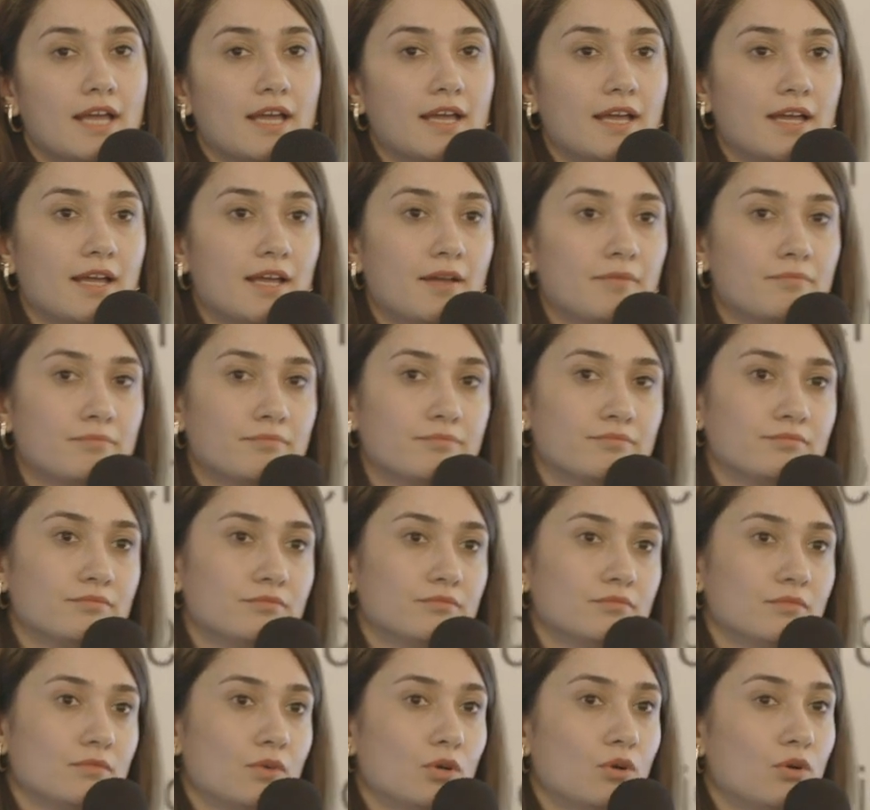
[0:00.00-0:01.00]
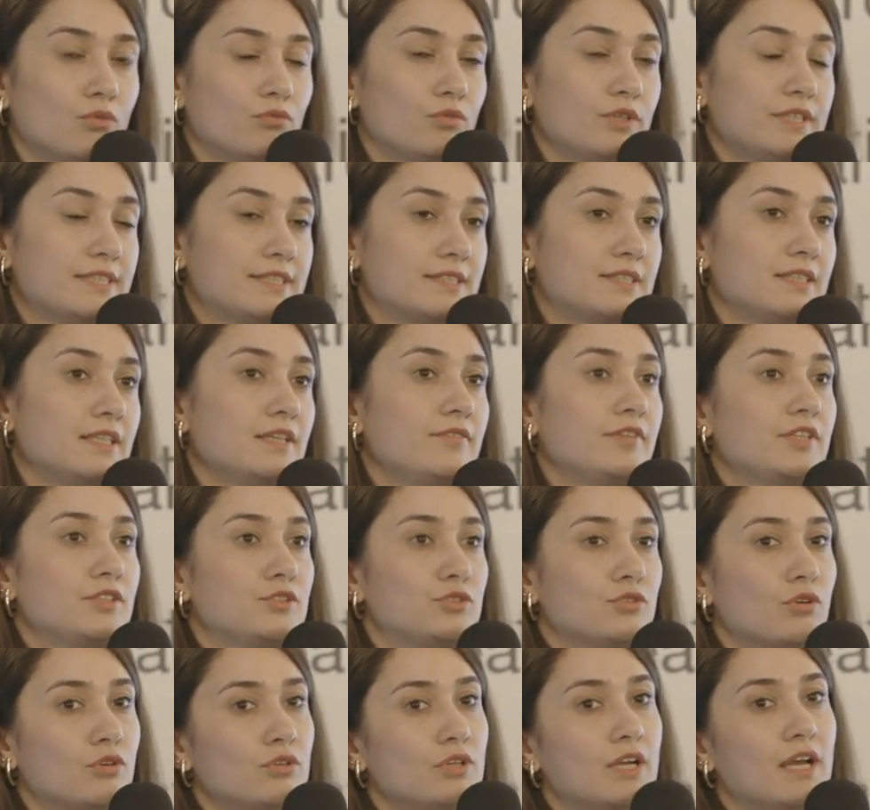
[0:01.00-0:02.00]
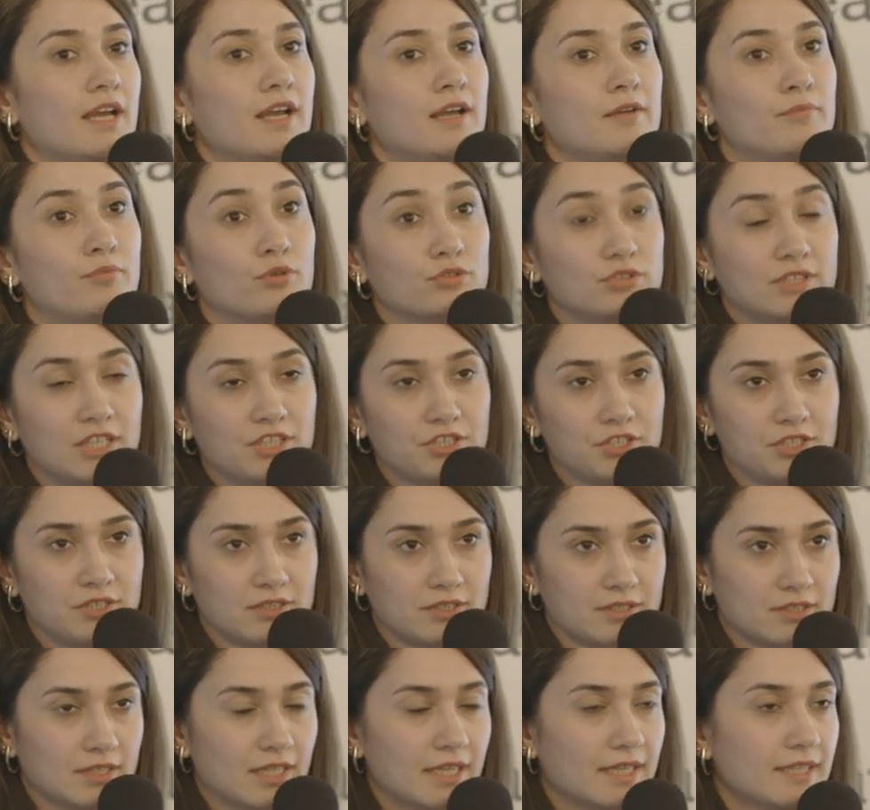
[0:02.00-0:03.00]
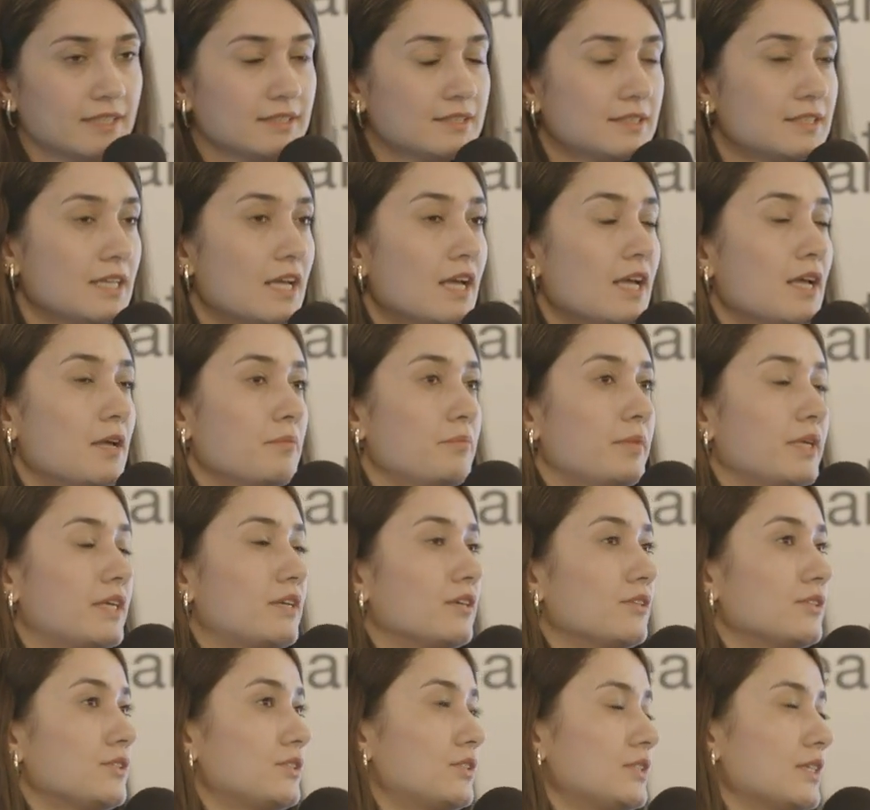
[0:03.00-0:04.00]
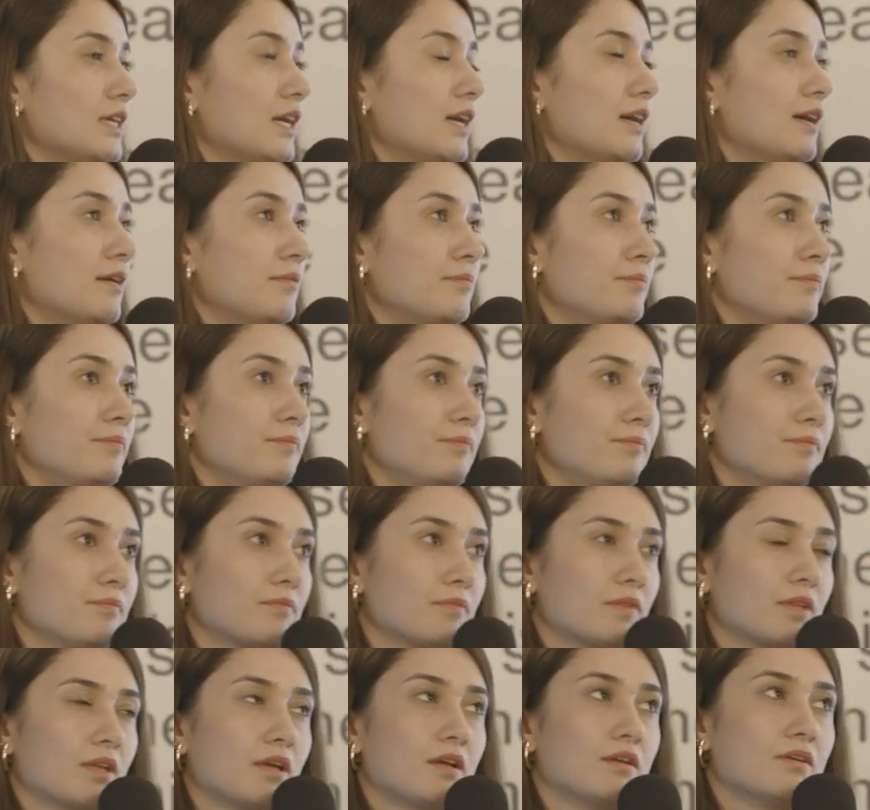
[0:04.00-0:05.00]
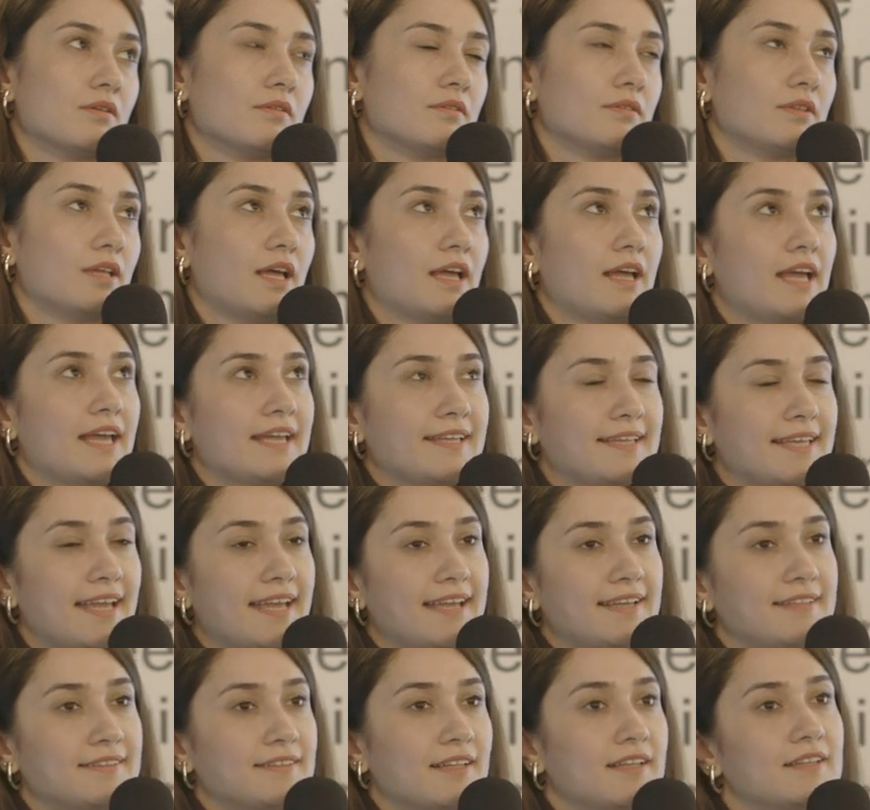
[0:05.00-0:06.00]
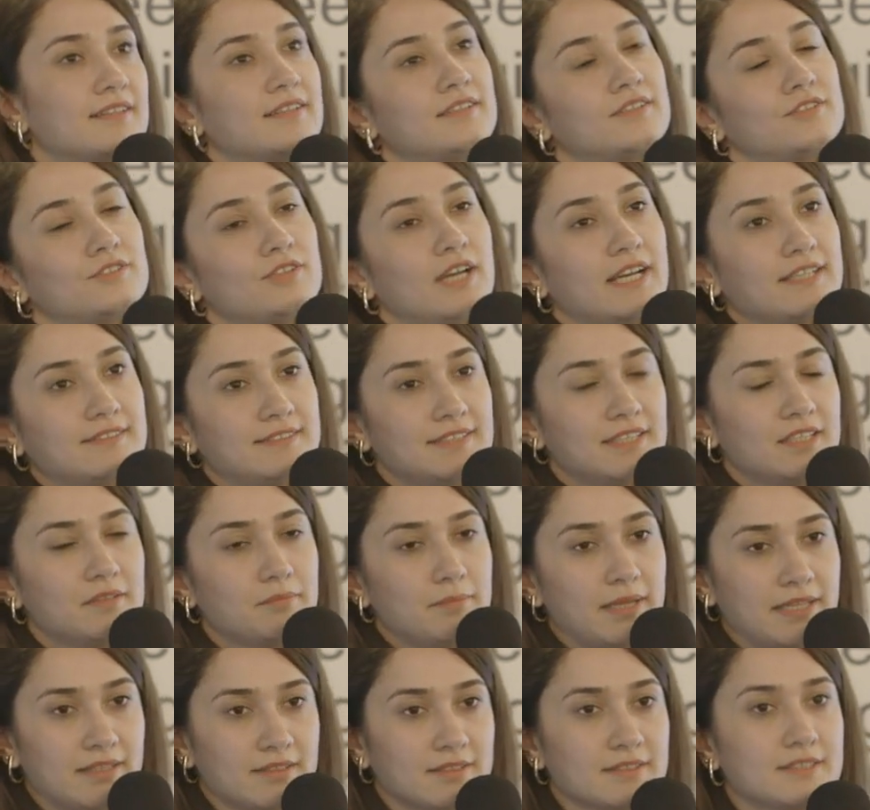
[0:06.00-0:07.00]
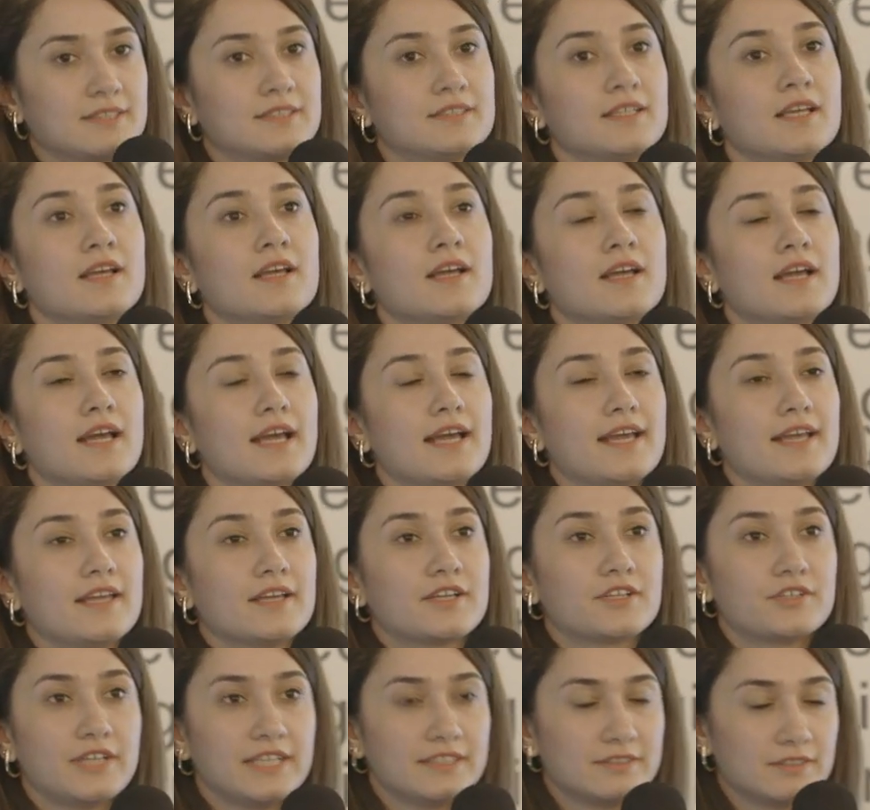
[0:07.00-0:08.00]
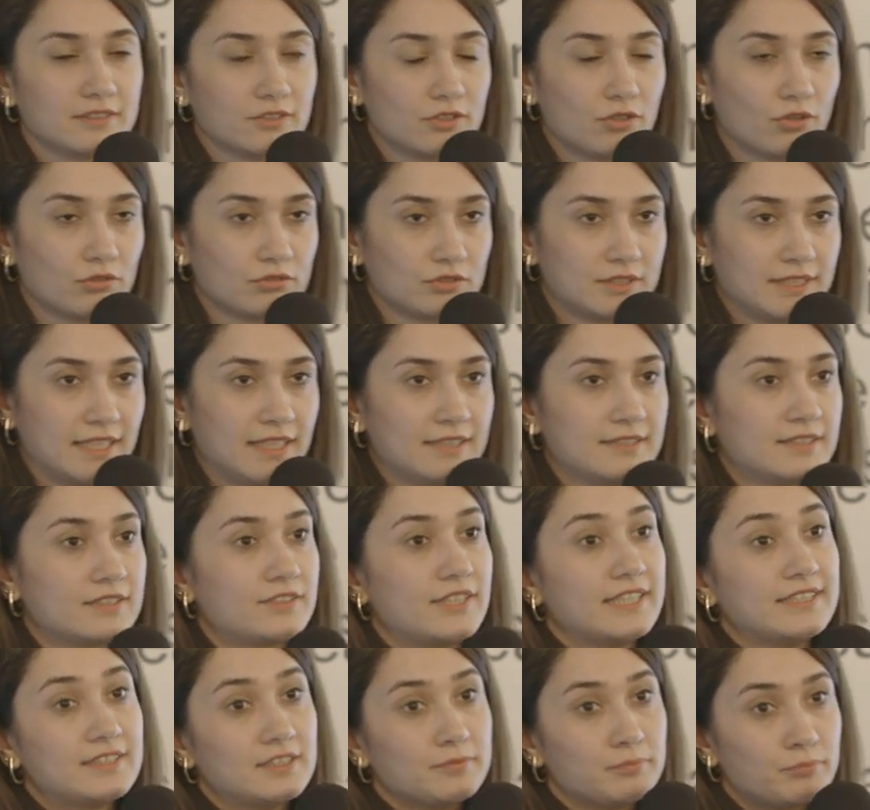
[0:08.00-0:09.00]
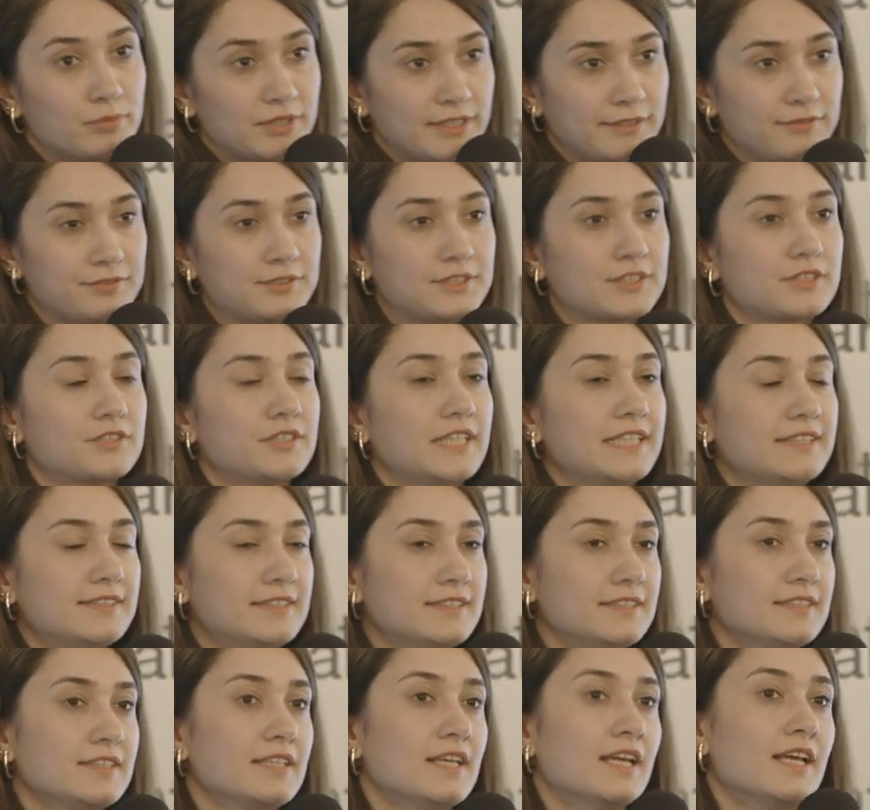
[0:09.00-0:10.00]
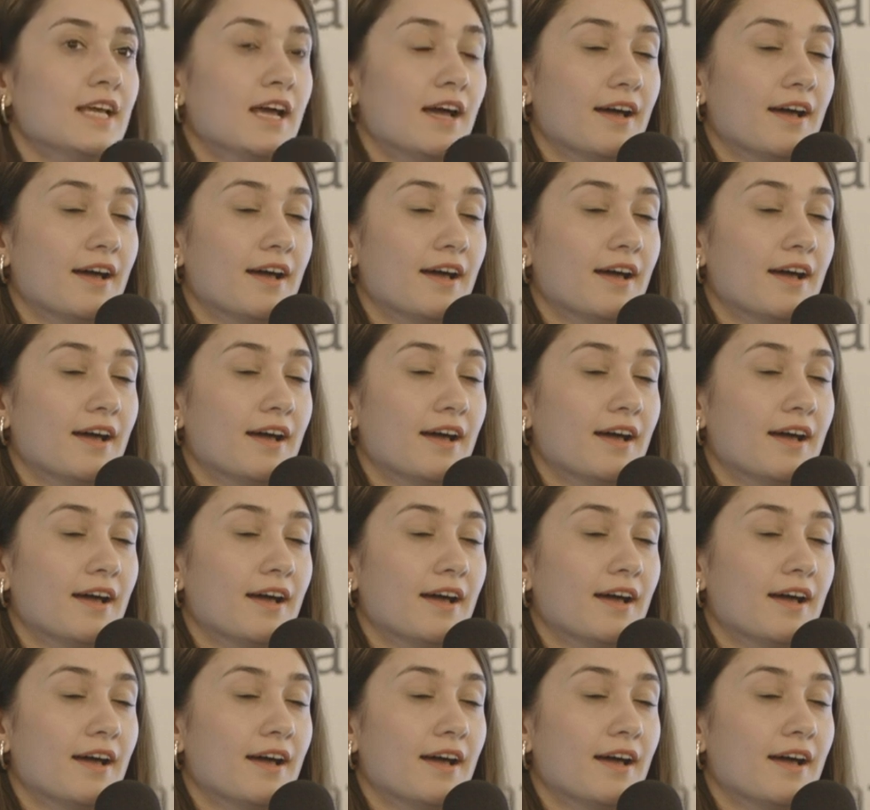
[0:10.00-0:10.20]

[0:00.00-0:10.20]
obviously with your potential clients, because again, writing emails, creating contents, creating briefs, creating